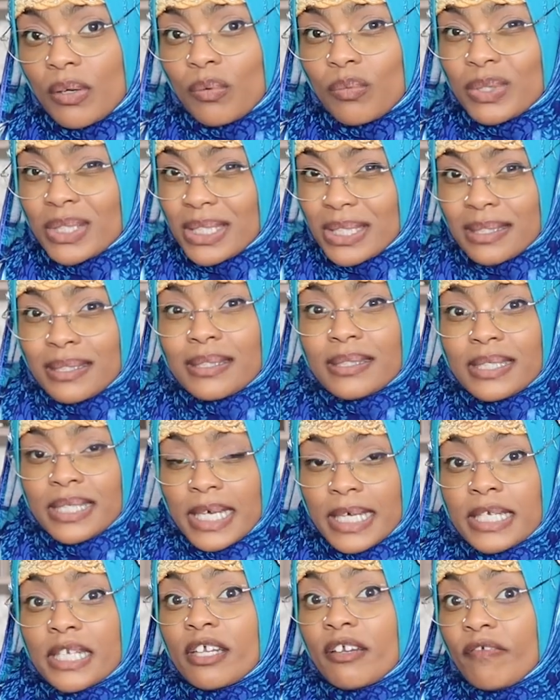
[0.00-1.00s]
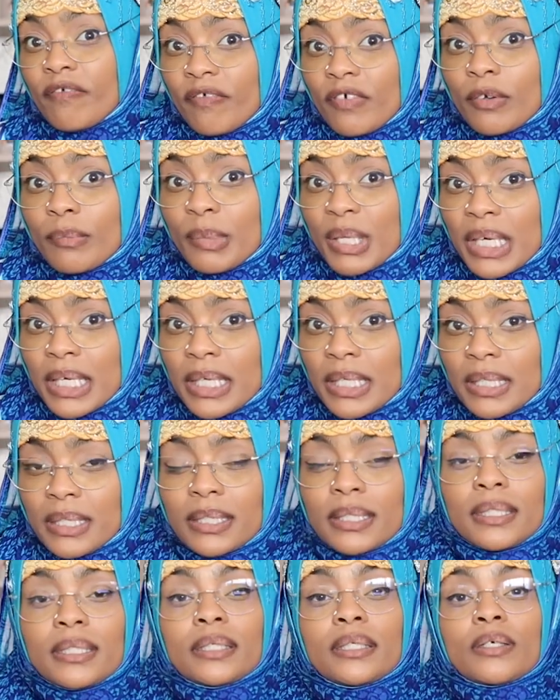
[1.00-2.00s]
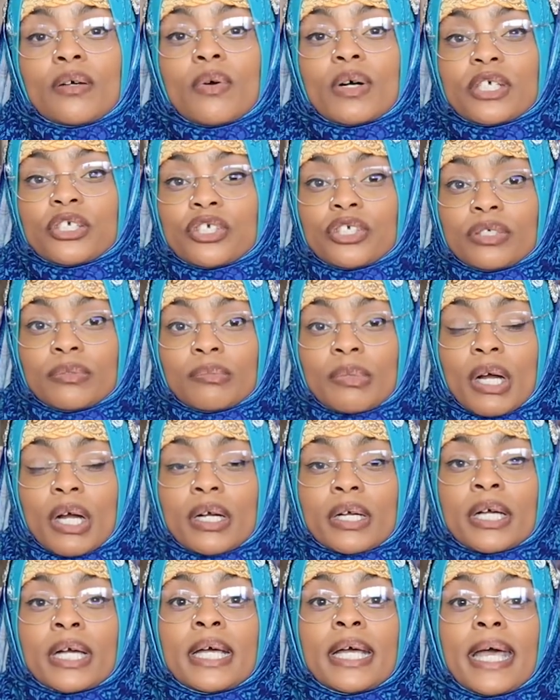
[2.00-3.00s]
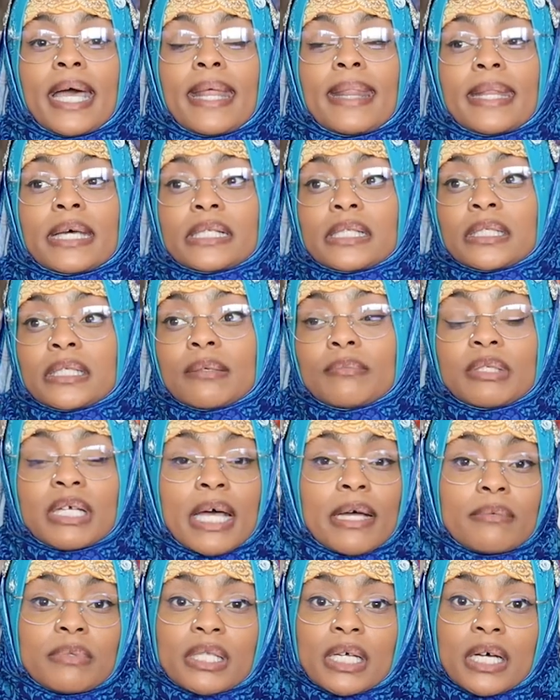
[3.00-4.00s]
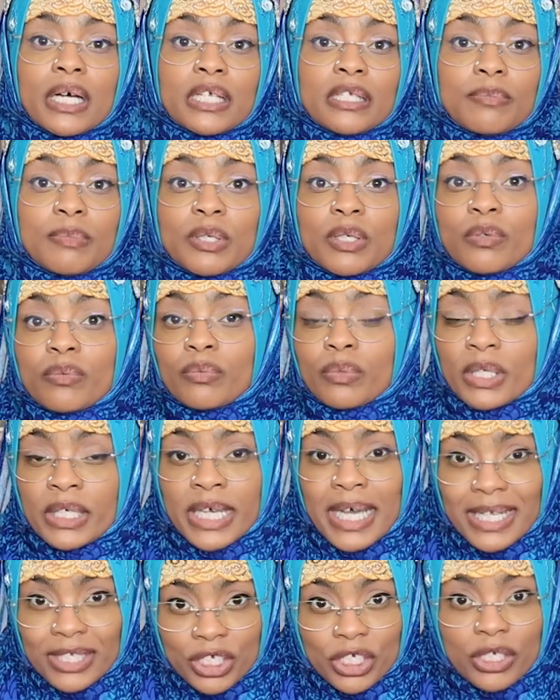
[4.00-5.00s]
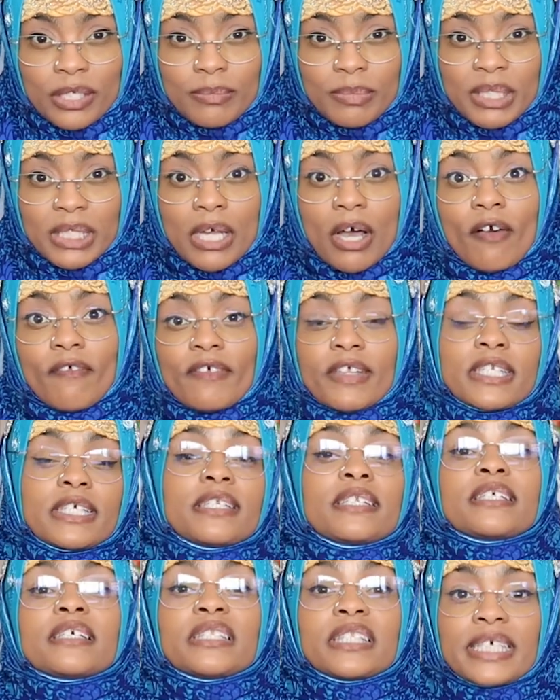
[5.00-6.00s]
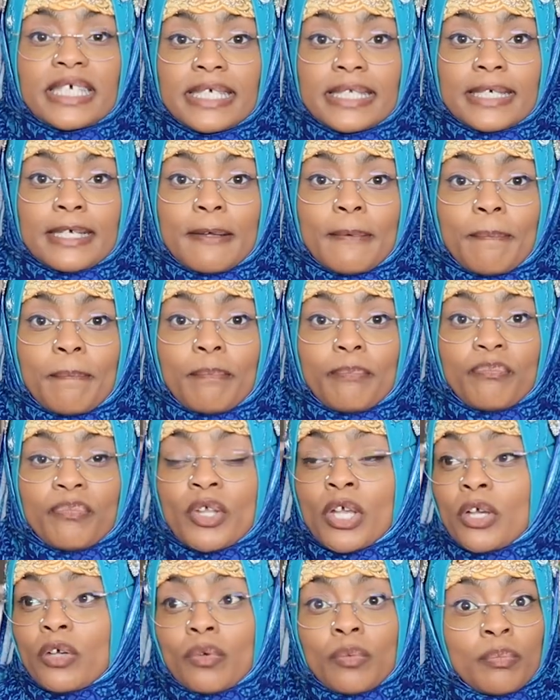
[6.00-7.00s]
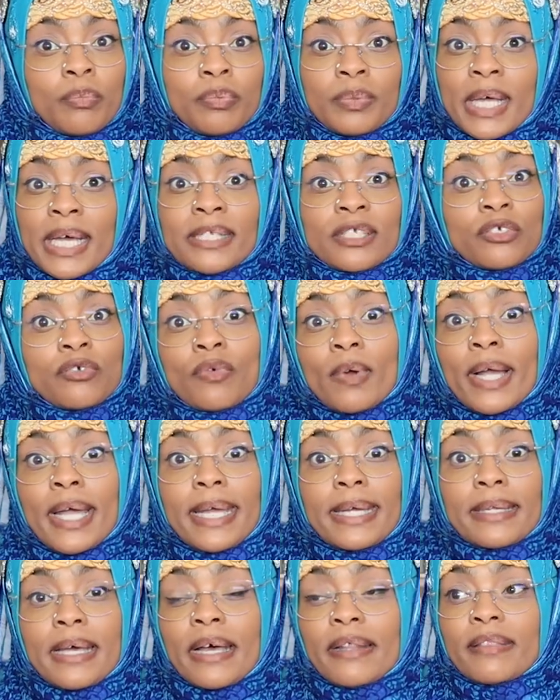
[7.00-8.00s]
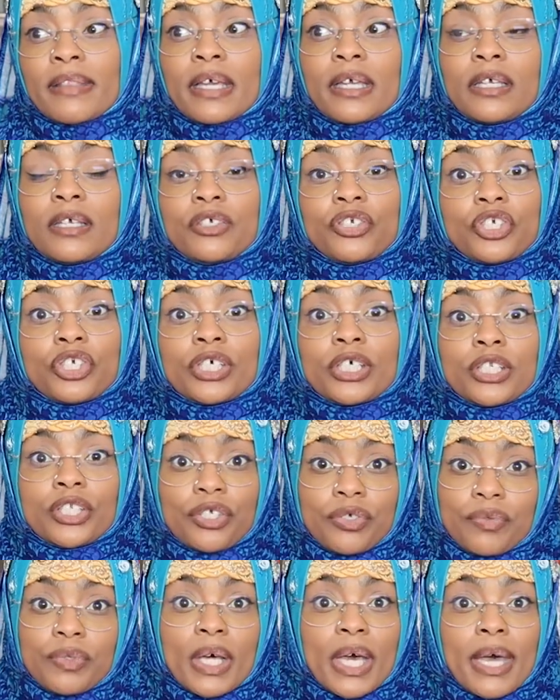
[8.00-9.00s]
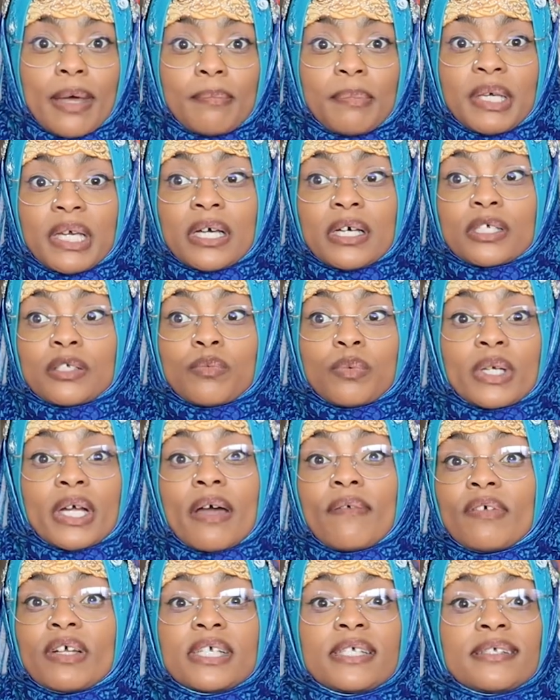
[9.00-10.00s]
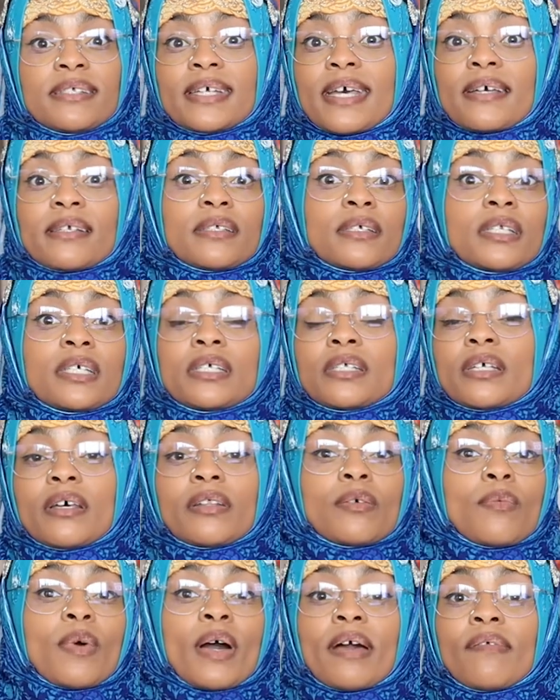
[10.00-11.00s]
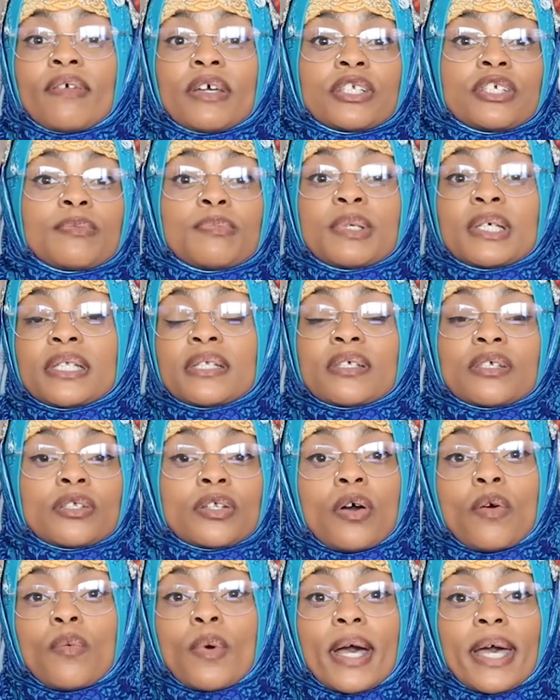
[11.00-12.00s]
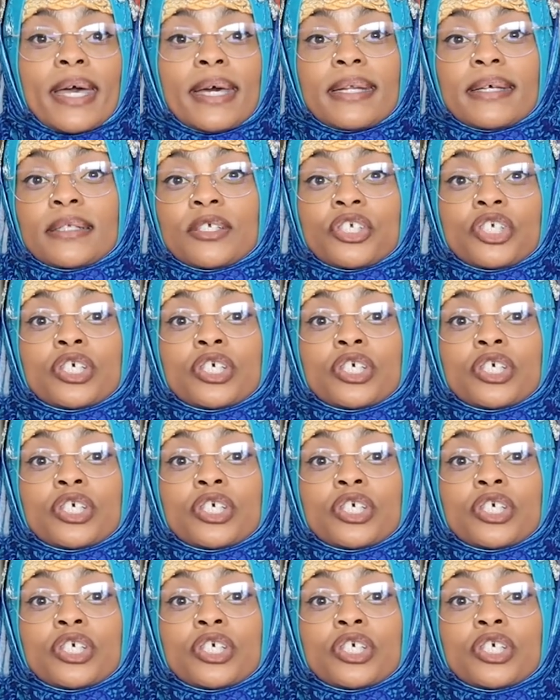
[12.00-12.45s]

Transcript: Was this intended for me? Question mark. And then sometimes the husband will catch it himself and then delete it. That's great. I think he should do that, because whatever he's texting his other wife ain't your business no way, and